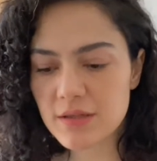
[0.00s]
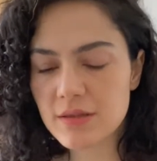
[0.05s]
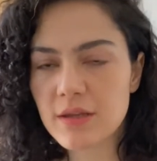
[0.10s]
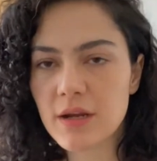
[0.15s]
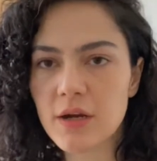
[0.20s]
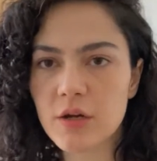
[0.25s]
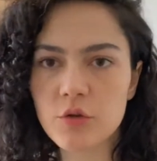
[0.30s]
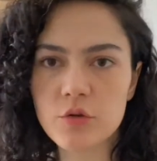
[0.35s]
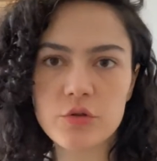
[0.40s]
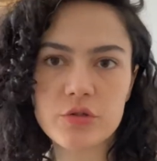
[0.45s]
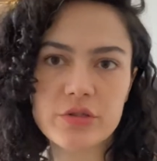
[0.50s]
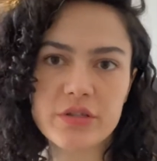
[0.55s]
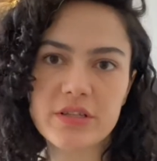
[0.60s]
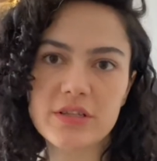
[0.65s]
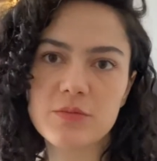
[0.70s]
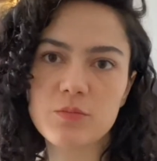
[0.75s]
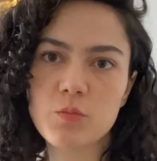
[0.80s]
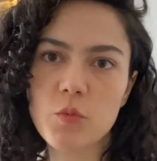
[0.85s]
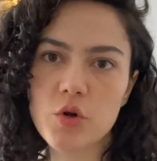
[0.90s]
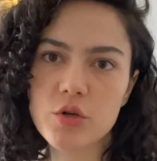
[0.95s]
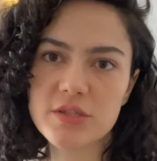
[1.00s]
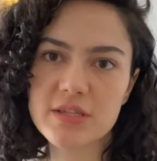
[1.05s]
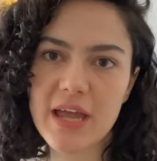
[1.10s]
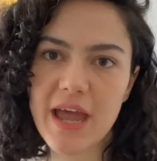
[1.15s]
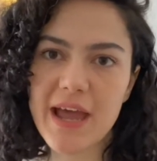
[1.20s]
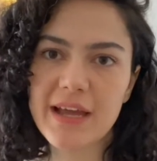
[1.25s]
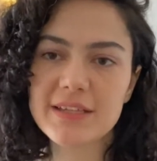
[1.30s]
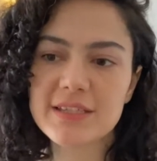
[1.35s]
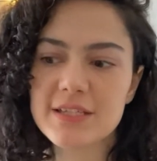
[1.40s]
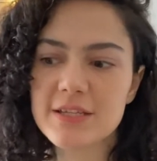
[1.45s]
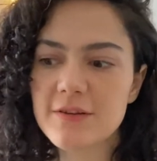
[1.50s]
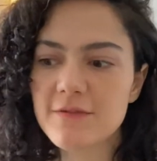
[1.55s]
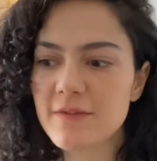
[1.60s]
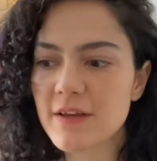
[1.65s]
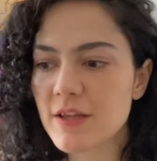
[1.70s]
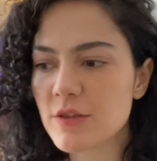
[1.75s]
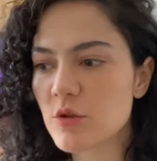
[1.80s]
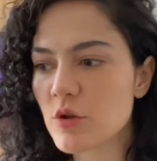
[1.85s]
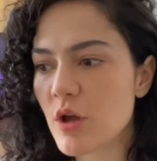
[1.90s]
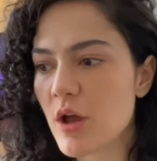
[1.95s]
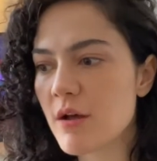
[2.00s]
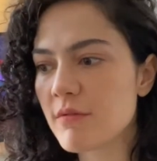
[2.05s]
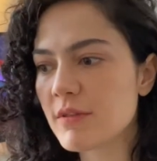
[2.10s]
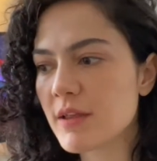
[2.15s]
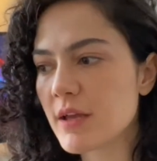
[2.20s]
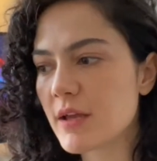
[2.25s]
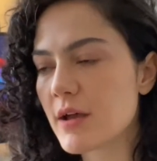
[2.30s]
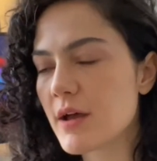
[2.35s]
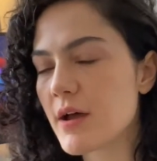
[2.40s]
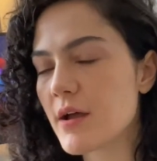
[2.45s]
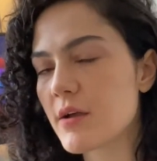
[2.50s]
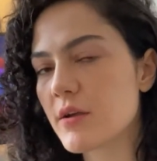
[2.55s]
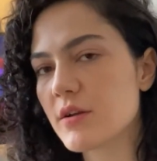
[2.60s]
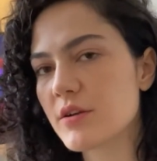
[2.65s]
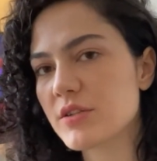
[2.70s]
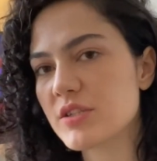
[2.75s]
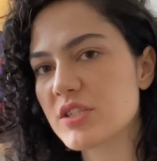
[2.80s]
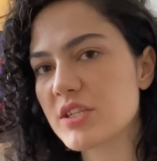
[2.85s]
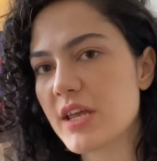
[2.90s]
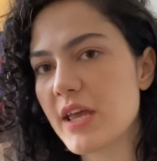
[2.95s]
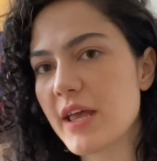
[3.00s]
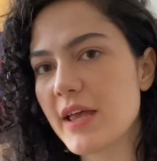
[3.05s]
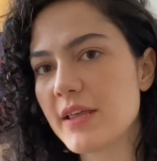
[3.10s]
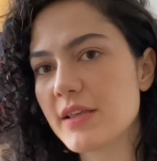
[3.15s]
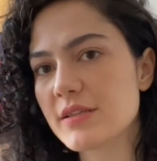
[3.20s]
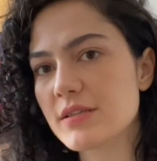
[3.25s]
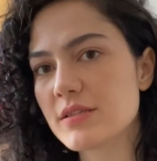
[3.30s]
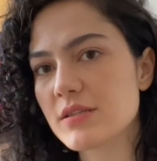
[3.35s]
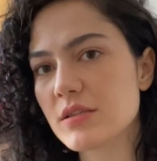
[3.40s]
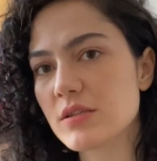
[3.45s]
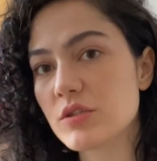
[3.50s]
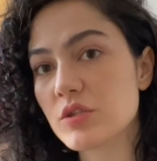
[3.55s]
They're usually the most active and you have like higher chance